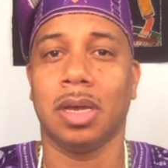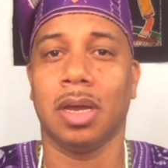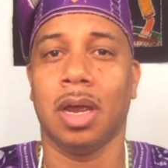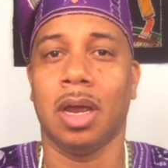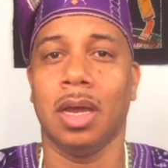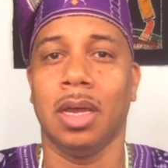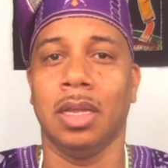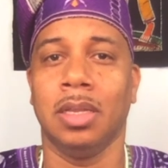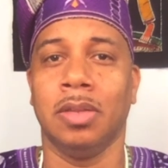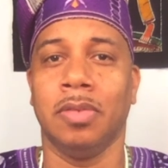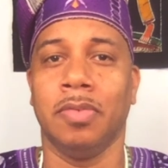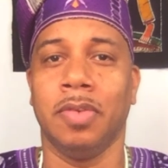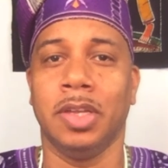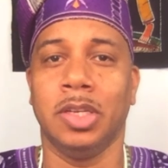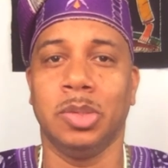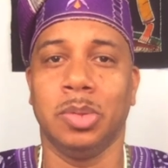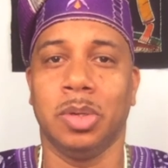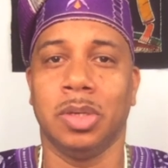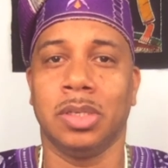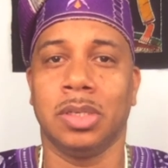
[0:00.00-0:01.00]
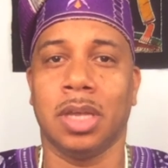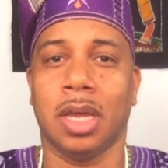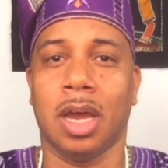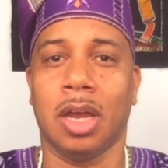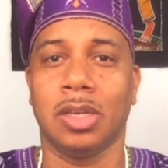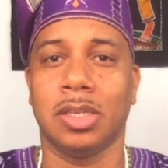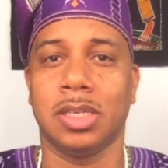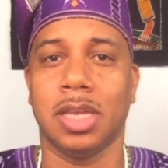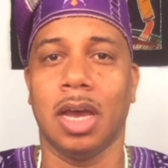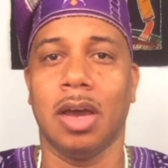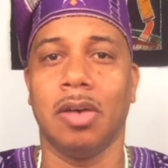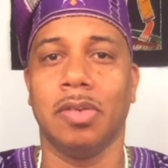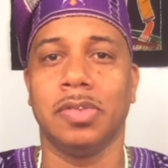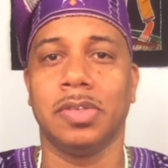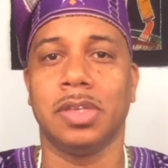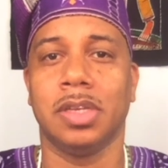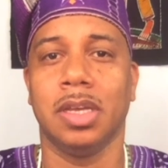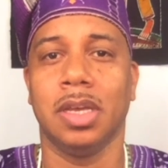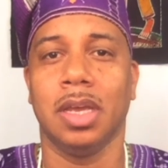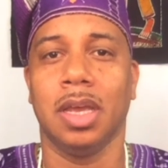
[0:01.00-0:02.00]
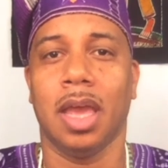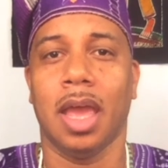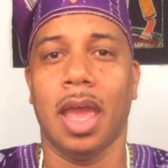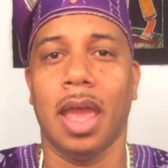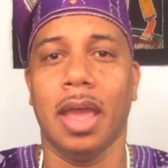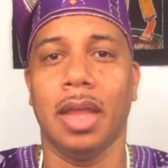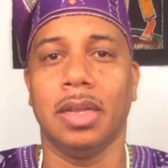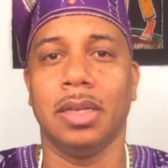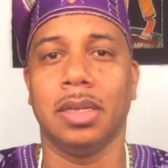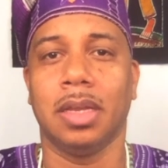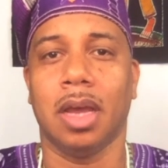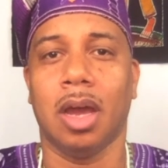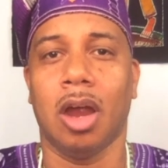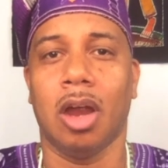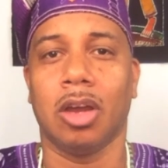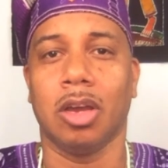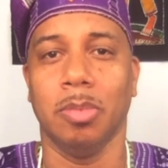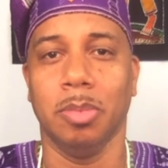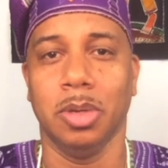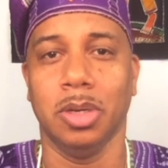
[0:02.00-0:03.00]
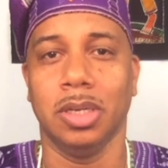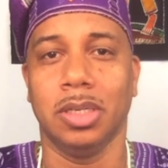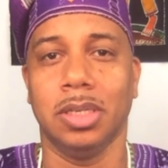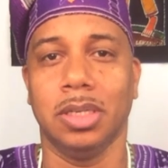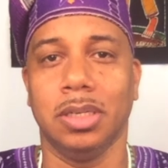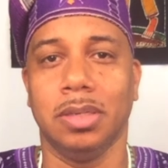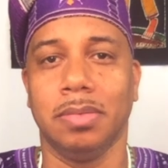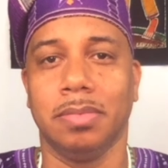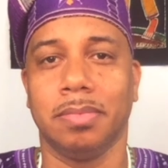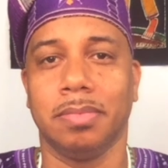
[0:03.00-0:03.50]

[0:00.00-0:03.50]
our individuals, ourselves, and our community.